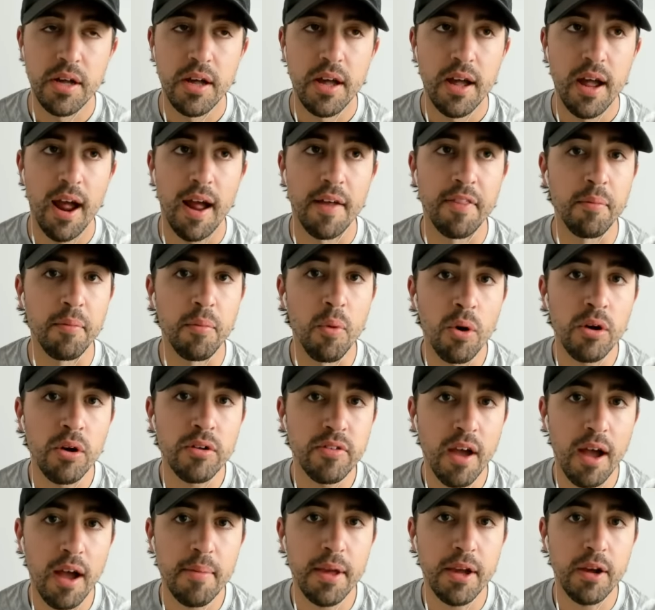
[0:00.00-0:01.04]
And the more
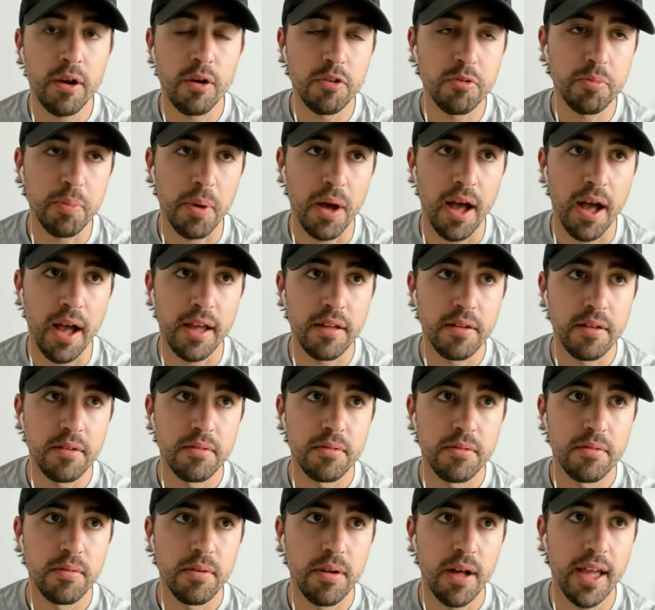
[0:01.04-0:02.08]
time that goes by,
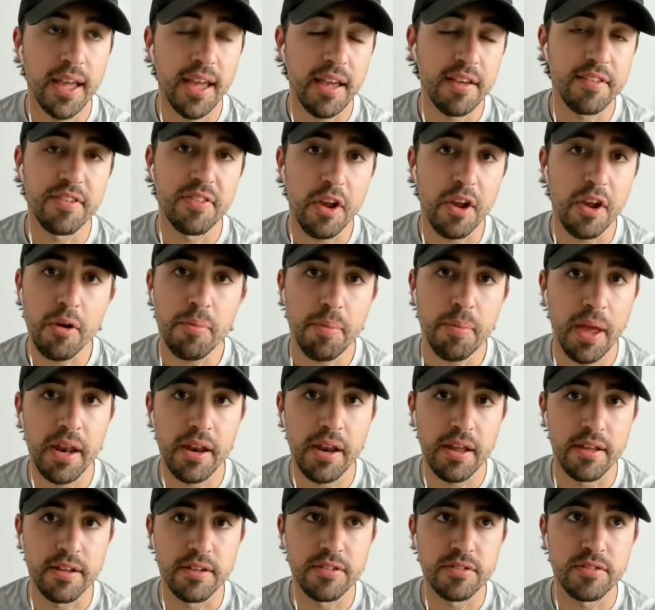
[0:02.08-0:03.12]
I guess their bet
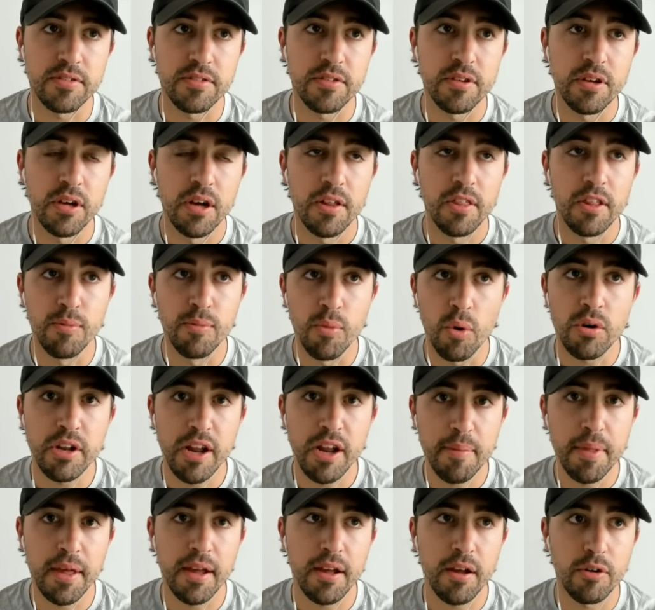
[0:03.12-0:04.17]
is, the more time
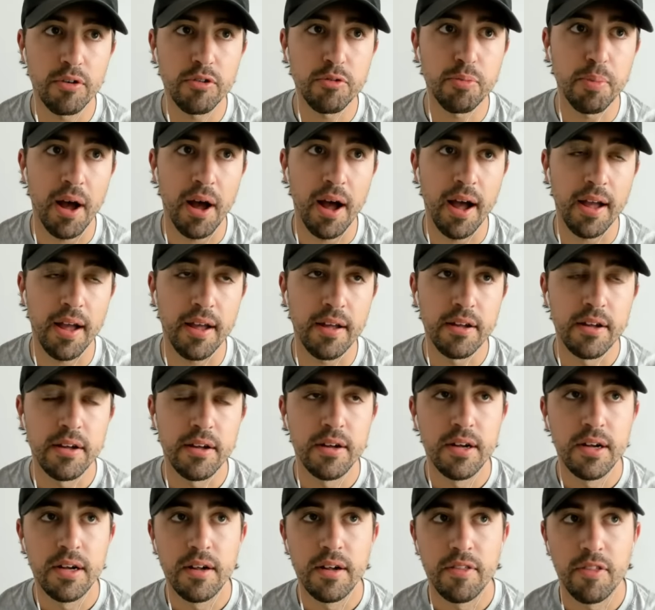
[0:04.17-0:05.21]
that goes by,
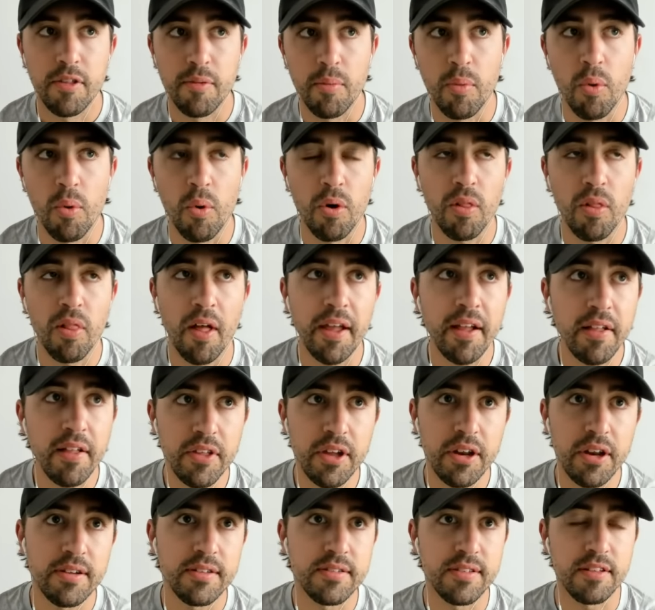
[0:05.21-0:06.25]
the more likely
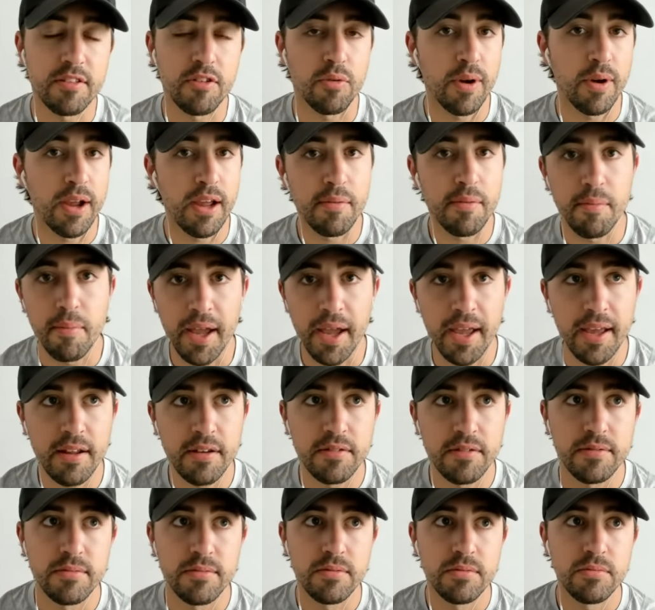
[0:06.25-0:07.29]
it is that Durant might
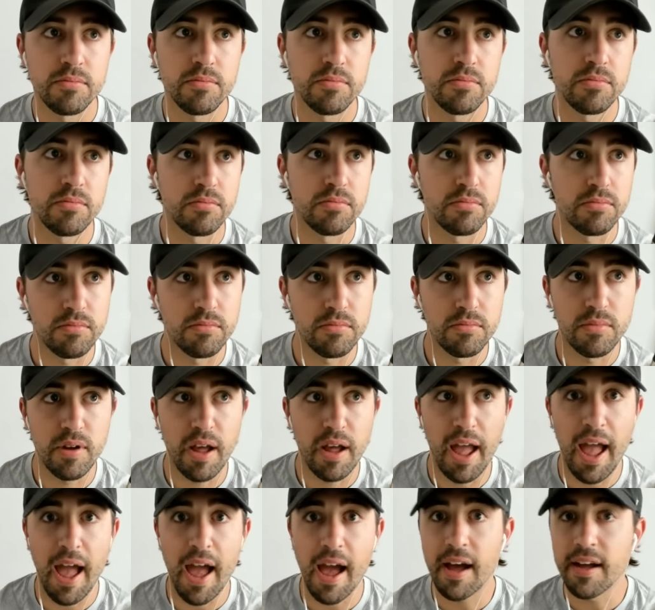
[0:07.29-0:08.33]

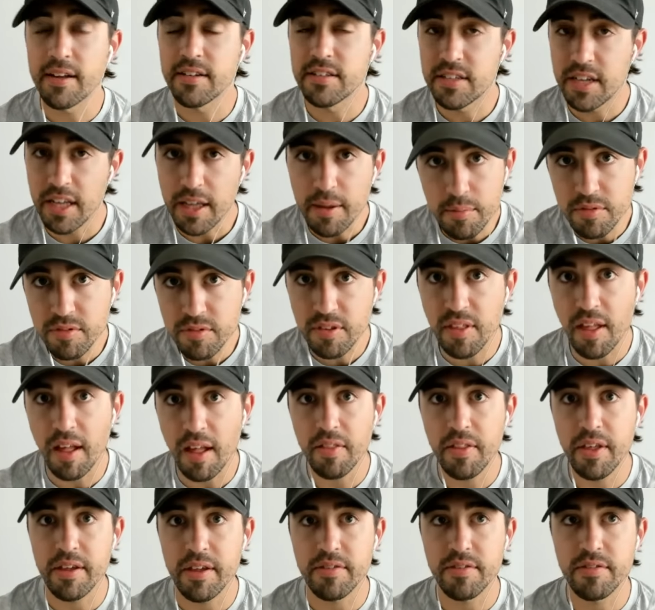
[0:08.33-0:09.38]
add teams to that
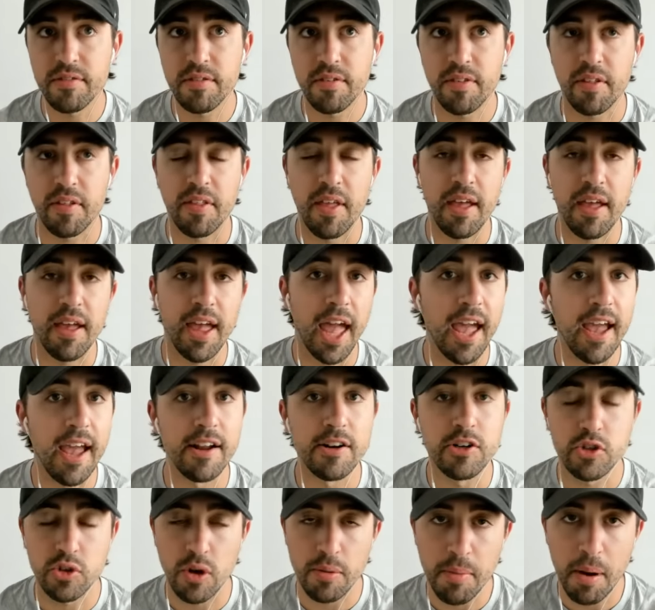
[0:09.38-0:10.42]
list, that they can
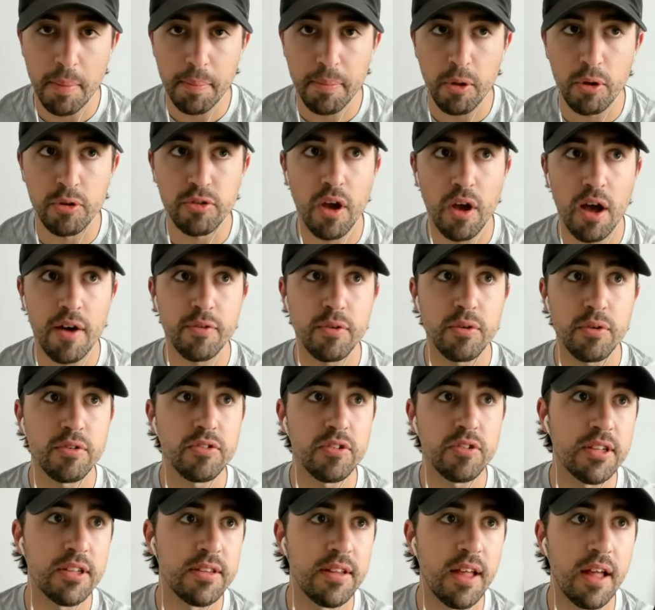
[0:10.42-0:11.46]
drum up those offers,
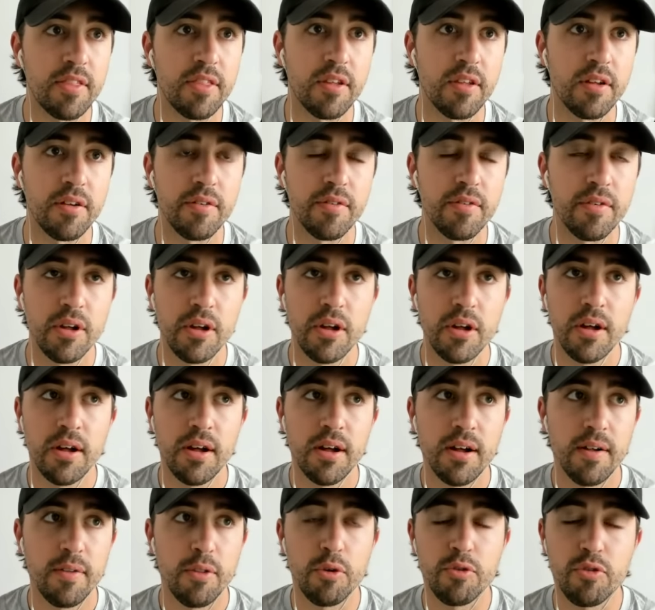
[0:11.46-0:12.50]
and that
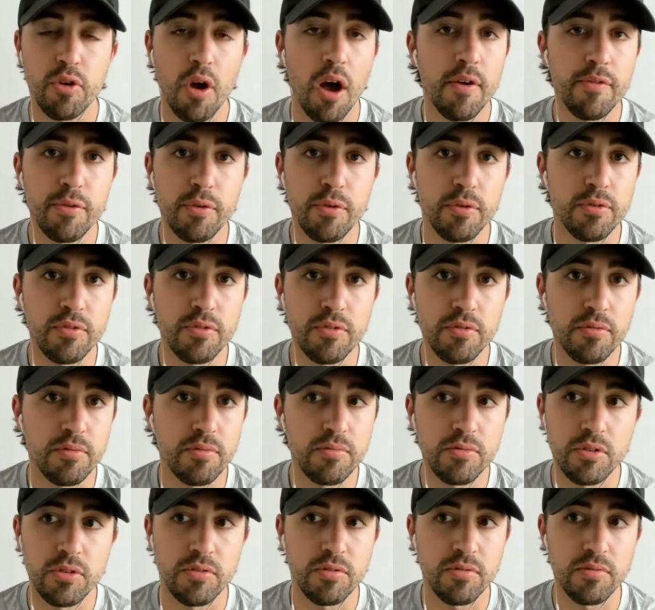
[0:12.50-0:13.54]
those offers,
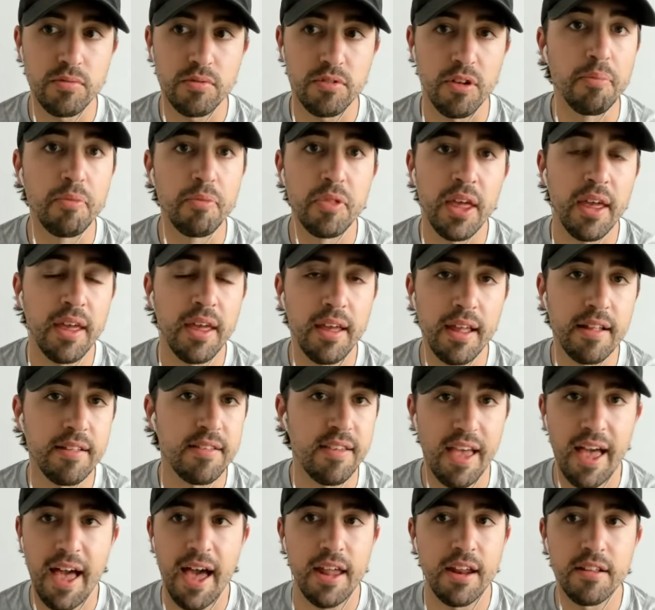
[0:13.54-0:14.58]
just something gets
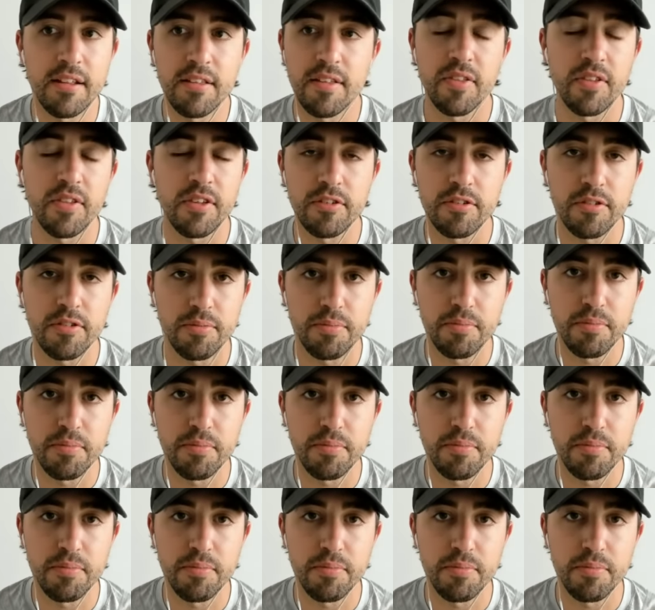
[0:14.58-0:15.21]
added to these